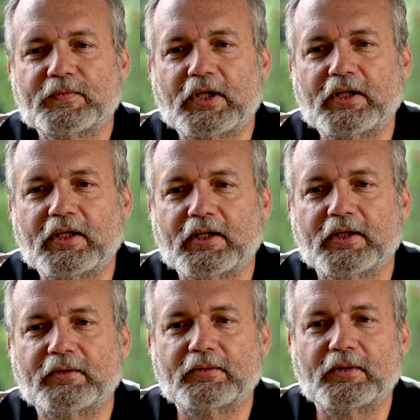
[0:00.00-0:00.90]
So
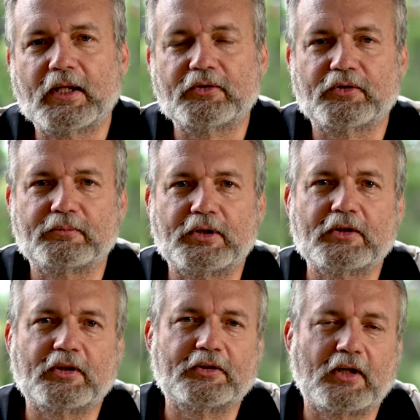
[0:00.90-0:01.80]
yeah, and that sort of
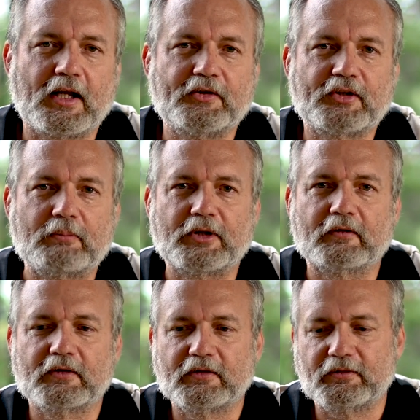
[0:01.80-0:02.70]
brings on today's
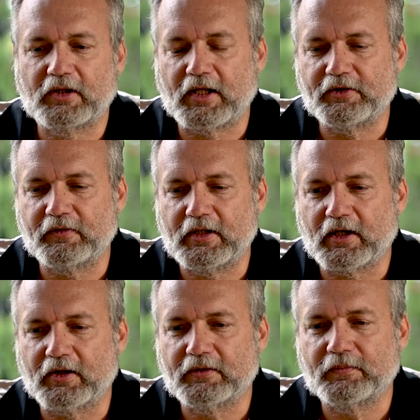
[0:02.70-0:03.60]
subject for today's
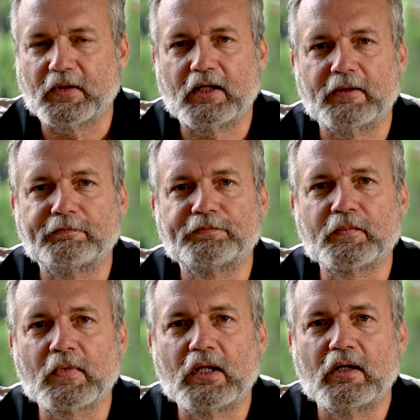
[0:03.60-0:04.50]
video.
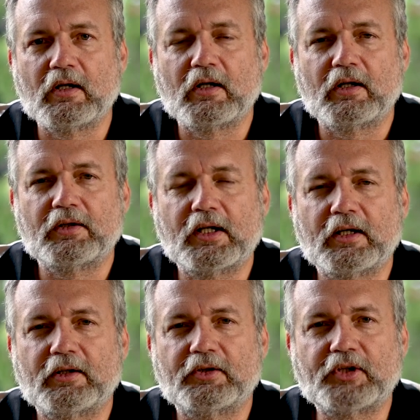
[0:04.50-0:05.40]

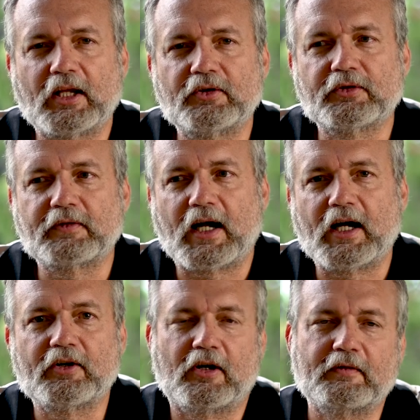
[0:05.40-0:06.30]
Yeah, the challenge of
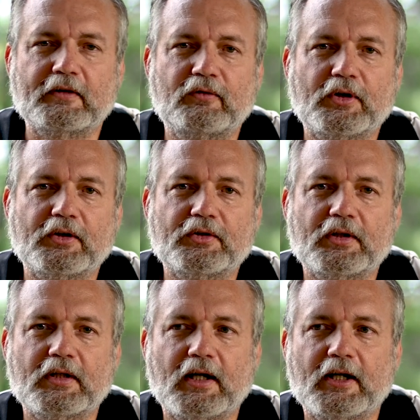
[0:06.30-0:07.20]
archiving footage.
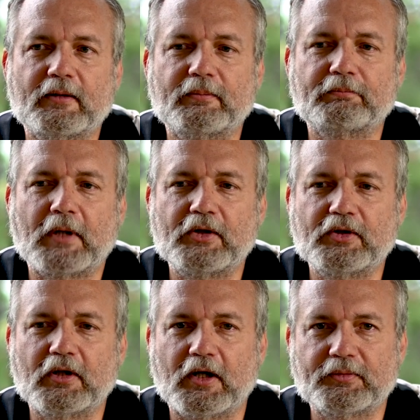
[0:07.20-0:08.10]
As
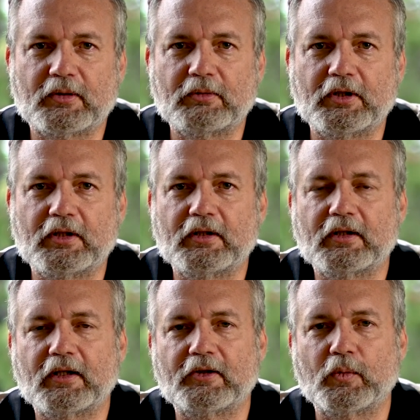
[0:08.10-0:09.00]
you guys probably are
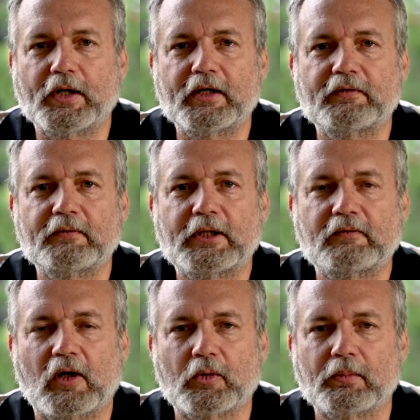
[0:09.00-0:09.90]
aware, if you've been
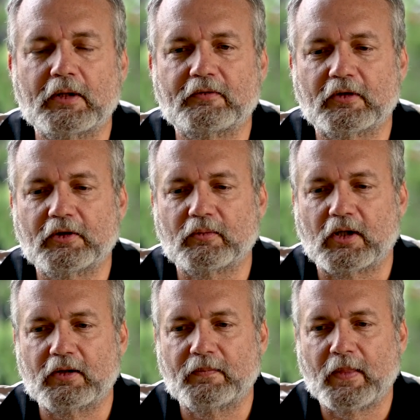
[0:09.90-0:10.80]
following me for a little
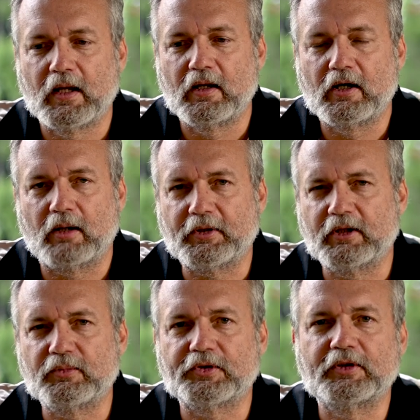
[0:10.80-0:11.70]
while, I'm
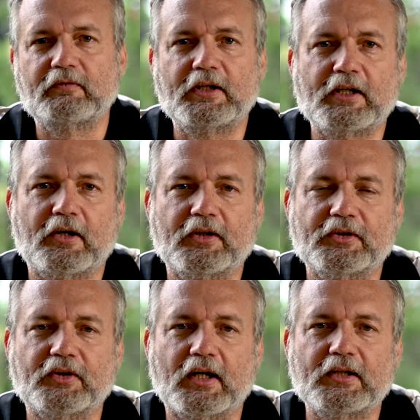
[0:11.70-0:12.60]
getting more into video
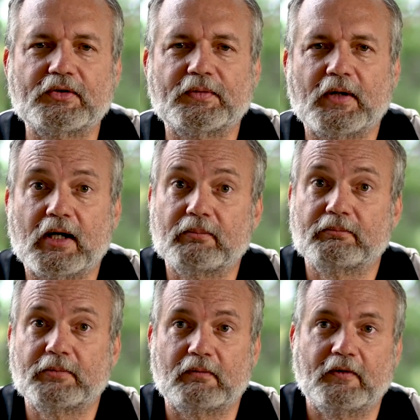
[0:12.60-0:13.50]
these days. I'm
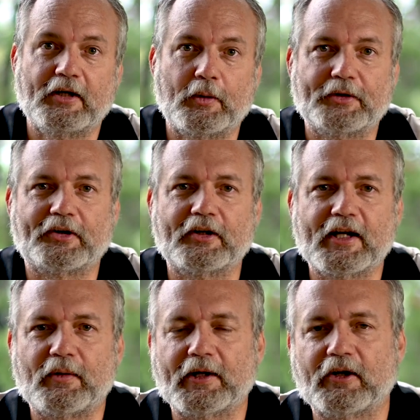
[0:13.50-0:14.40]
videoing right
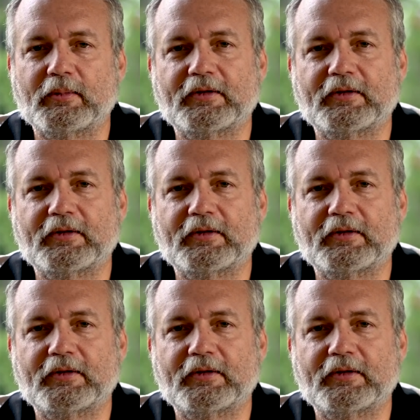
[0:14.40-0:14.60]
now, aren't I?